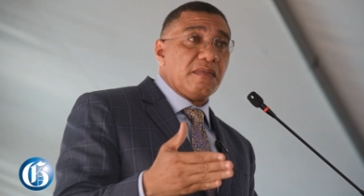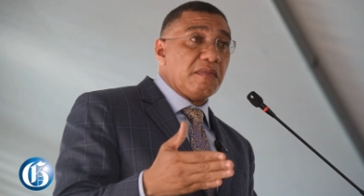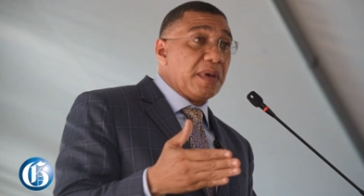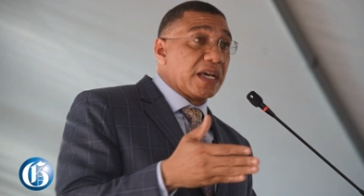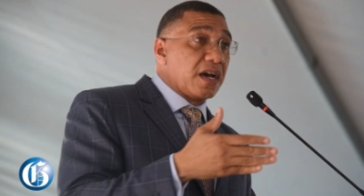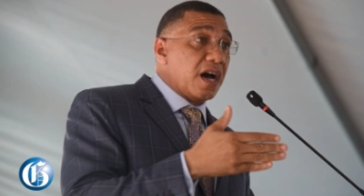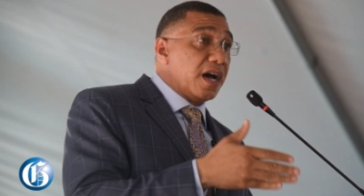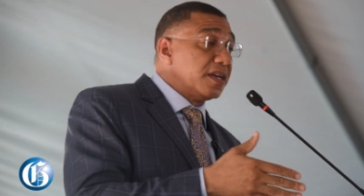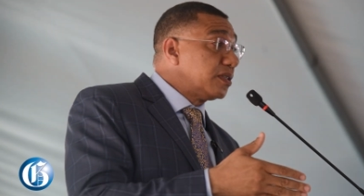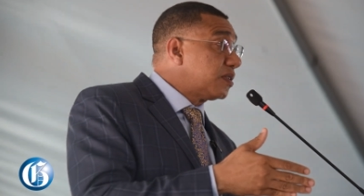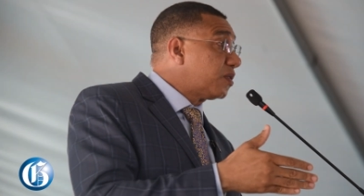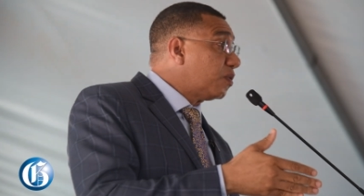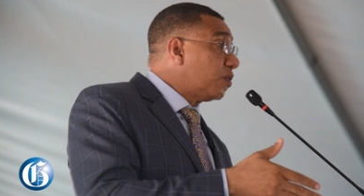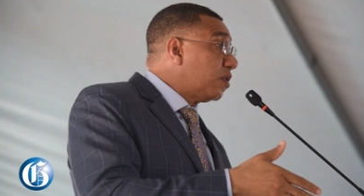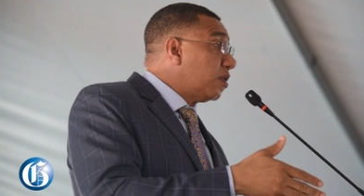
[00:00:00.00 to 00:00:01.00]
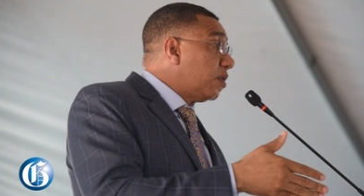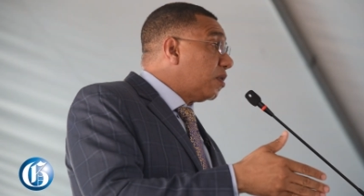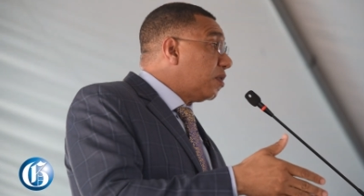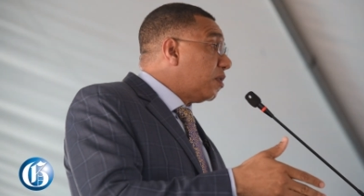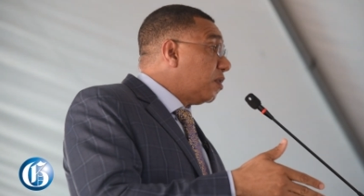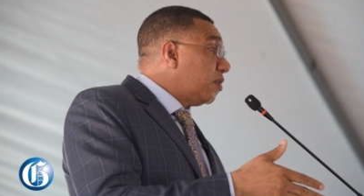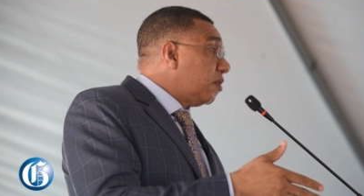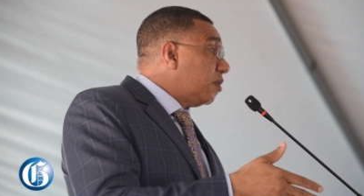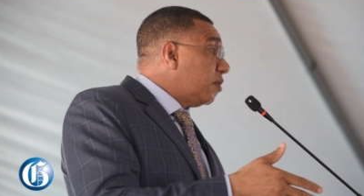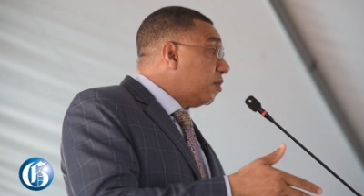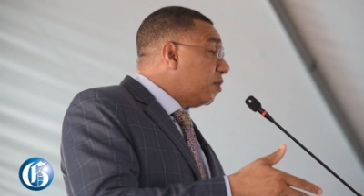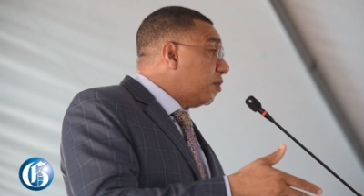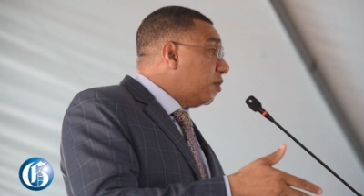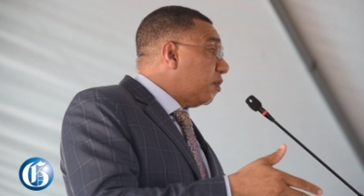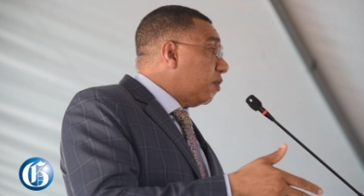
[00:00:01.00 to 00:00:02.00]
Because
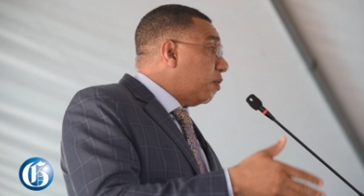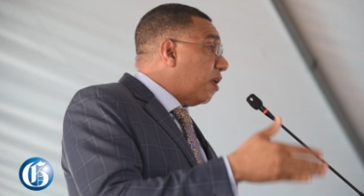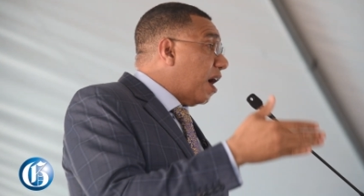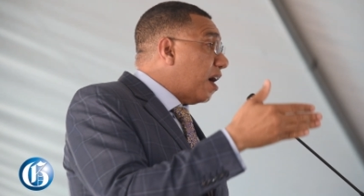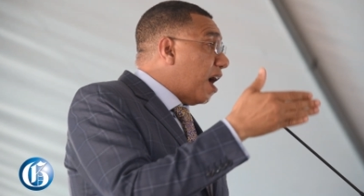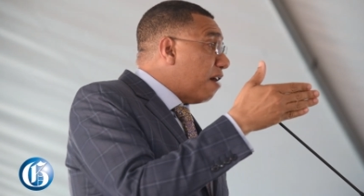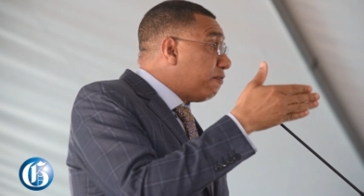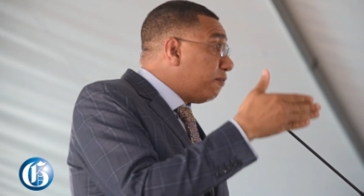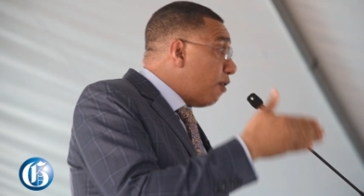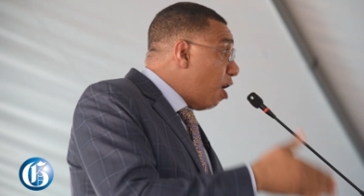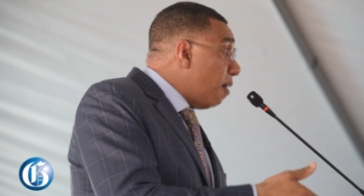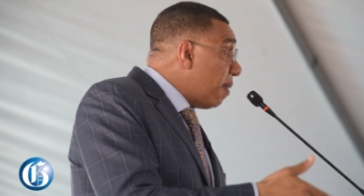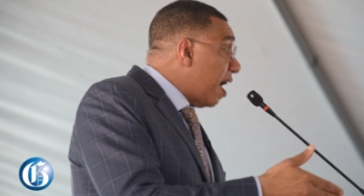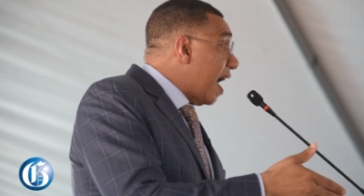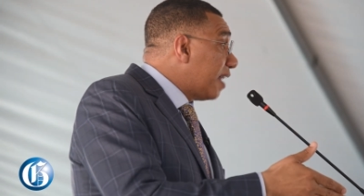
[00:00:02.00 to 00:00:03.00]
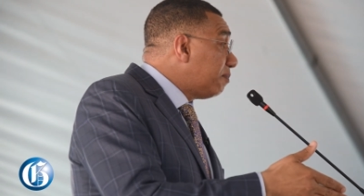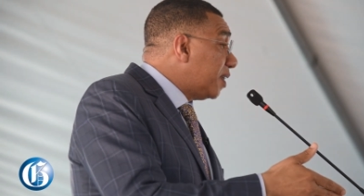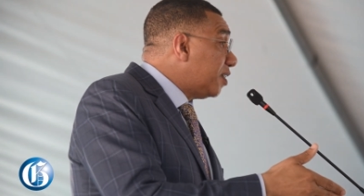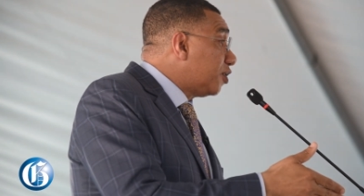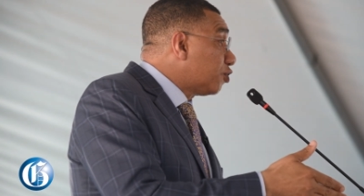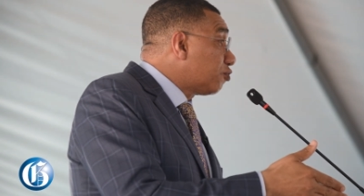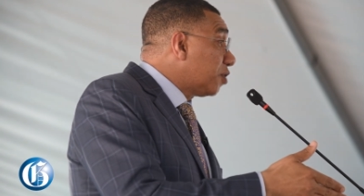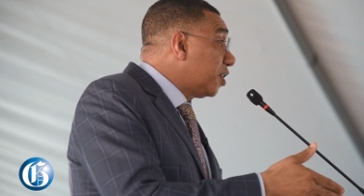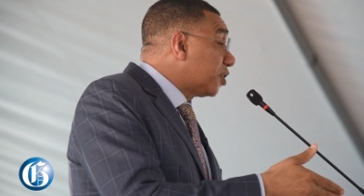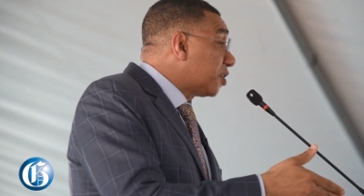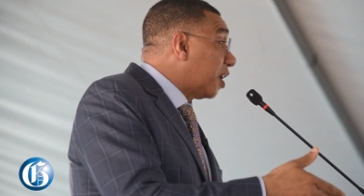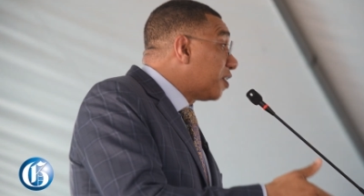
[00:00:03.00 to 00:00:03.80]
a former administration